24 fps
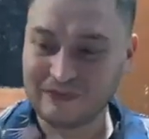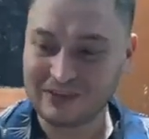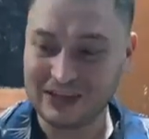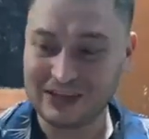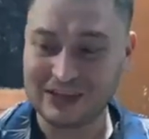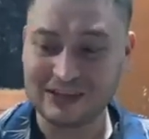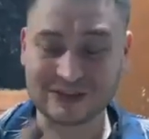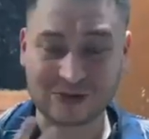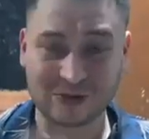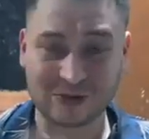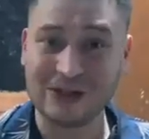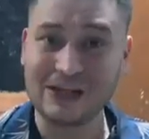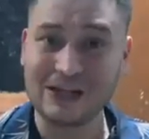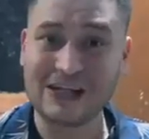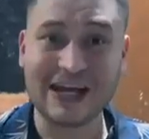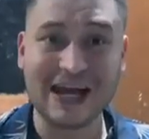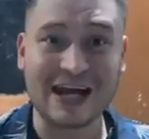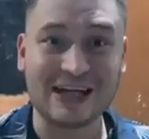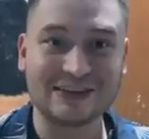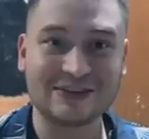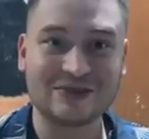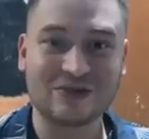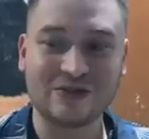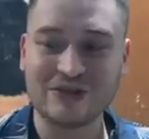It's really
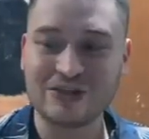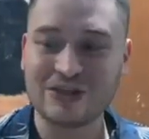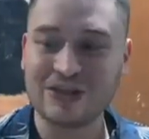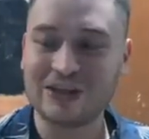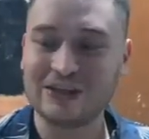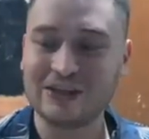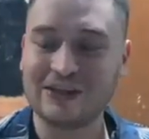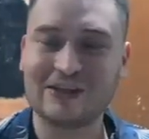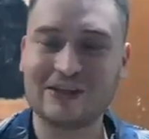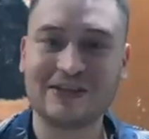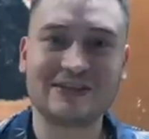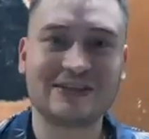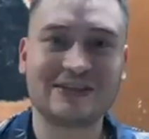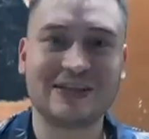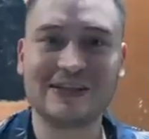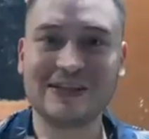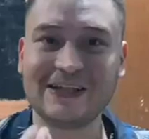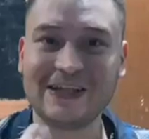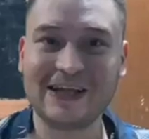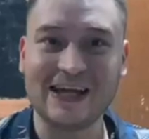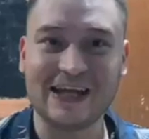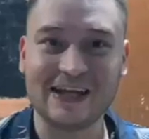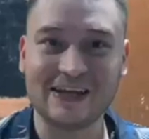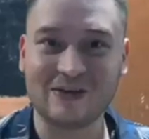astringent. It doesn't
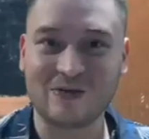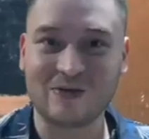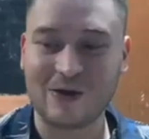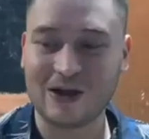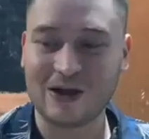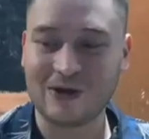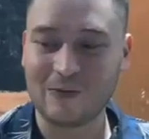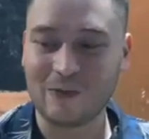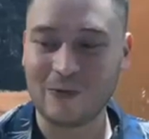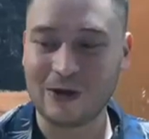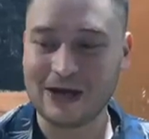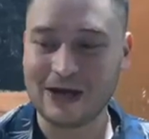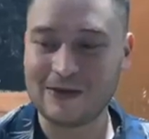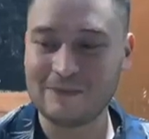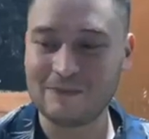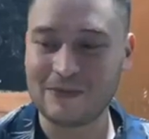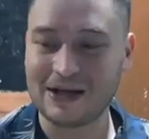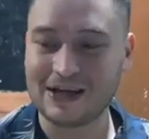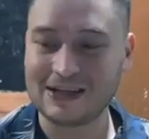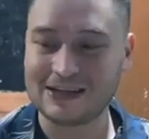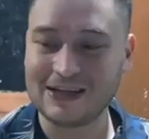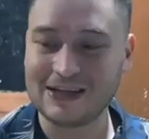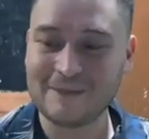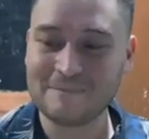kick right away,
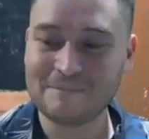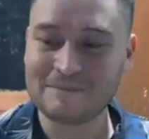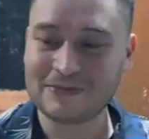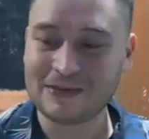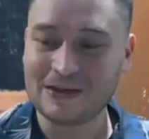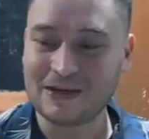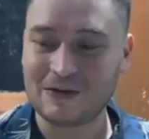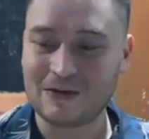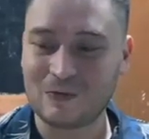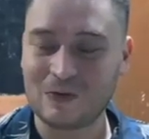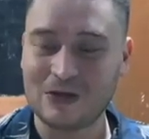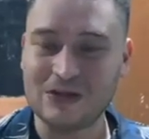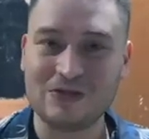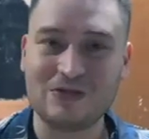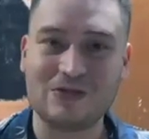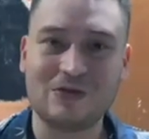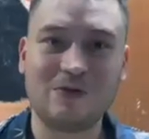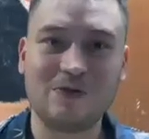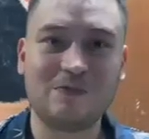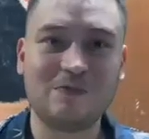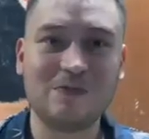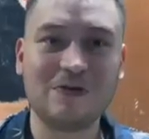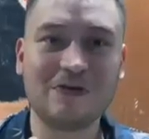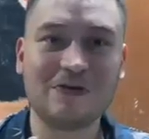but when
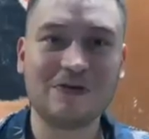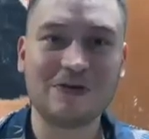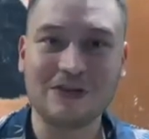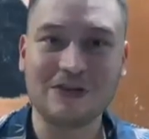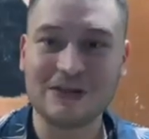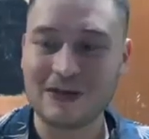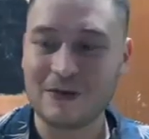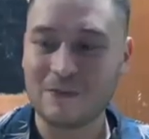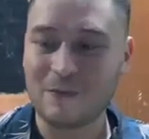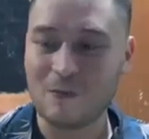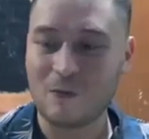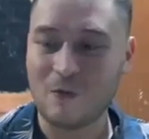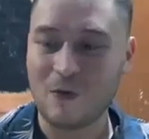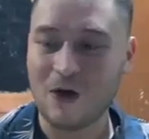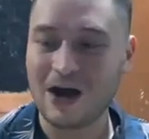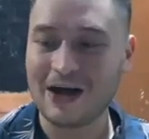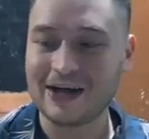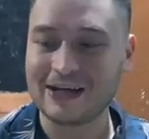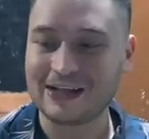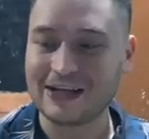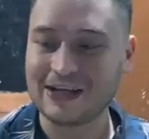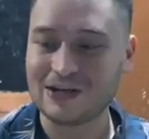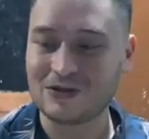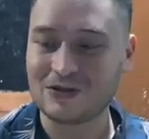you put the
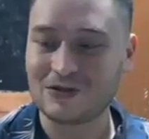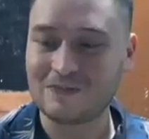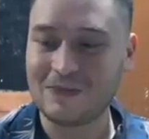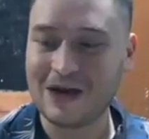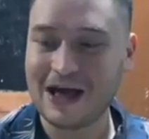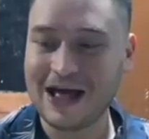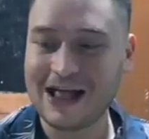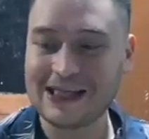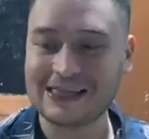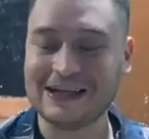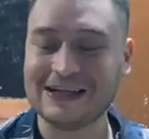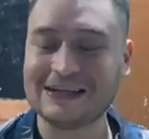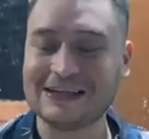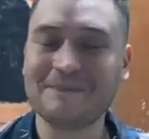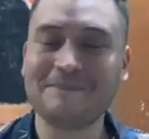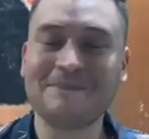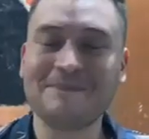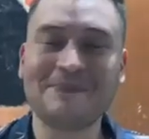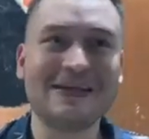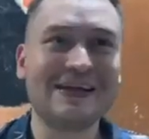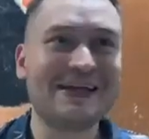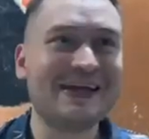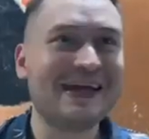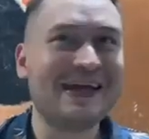wine in your palate,
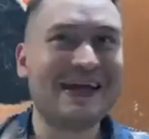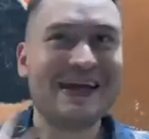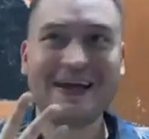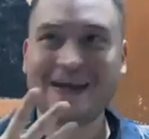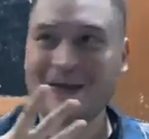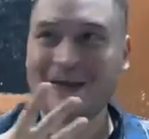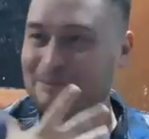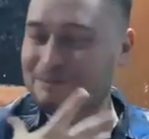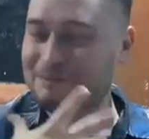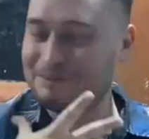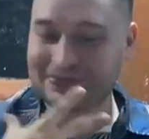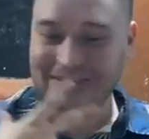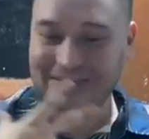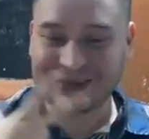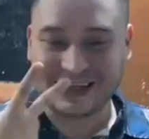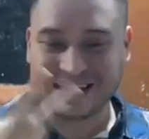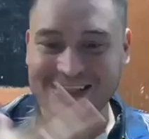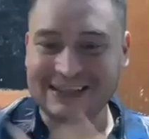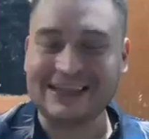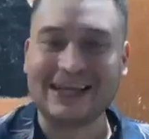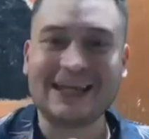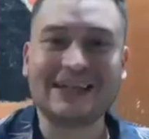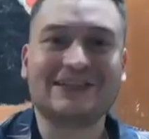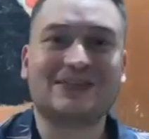
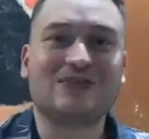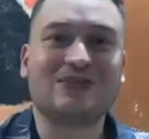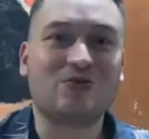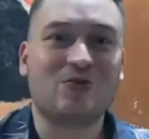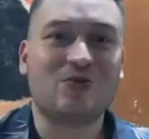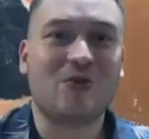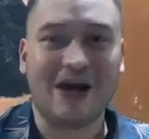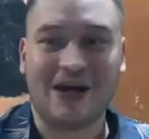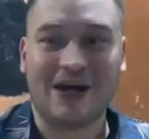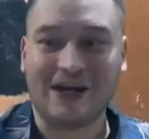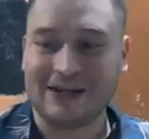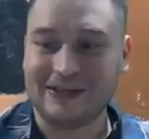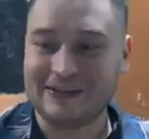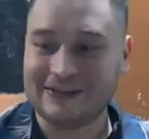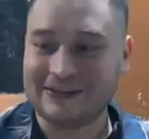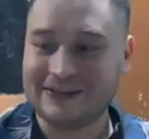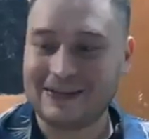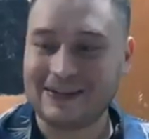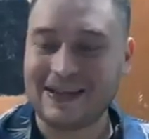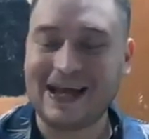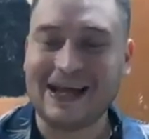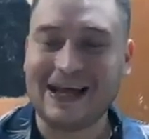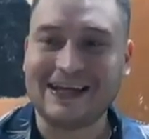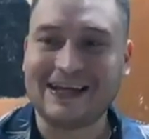it gets dry.
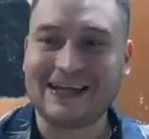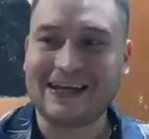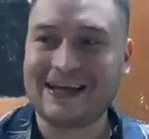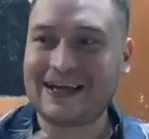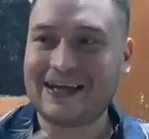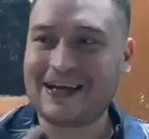Like